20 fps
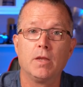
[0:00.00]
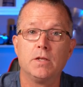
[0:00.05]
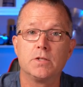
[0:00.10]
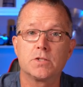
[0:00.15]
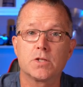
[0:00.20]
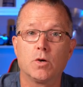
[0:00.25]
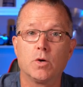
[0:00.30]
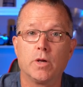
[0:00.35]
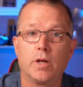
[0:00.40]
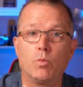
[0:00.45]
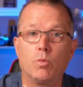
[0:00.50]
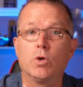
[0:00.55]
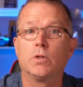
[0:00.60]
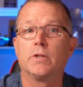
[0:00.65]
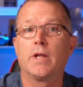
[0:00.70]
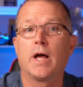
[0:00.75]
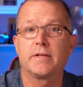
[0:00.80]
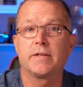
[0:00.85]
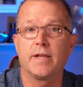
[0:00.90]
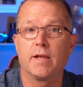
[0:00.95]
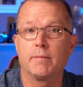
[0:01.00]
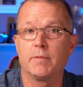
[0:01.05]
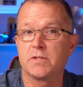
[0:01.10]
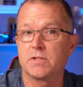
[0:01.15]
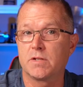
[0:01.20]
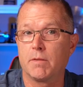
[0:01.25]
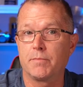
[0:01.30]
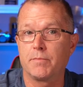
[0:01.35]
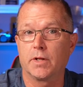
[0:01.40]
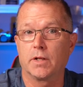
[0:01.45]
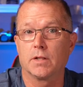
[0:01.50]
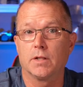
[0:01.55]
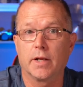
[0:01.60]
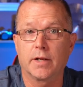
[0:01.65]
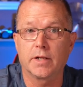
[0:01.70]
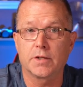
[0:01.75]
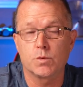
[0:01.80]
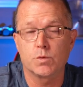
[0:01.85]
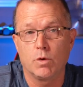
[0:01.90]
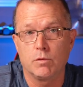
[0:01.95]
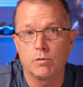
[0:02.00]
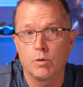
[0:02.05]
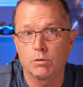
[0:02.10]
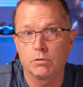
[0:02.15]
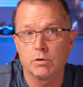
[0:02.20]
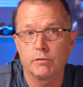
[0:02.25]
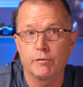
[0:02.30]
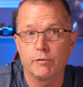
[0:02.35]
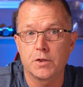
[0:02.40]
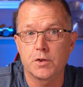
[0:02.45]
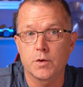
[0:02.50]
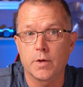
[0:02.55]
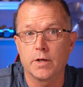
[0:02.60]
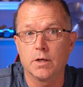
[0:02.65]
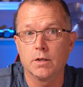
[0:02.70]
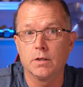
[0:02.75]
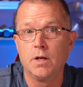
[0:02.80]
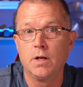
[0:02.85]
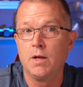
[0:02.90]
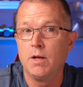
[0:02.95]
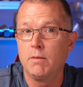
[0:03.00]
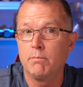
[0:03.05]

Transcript: So it will not damage something like a 12 volt refrigerator.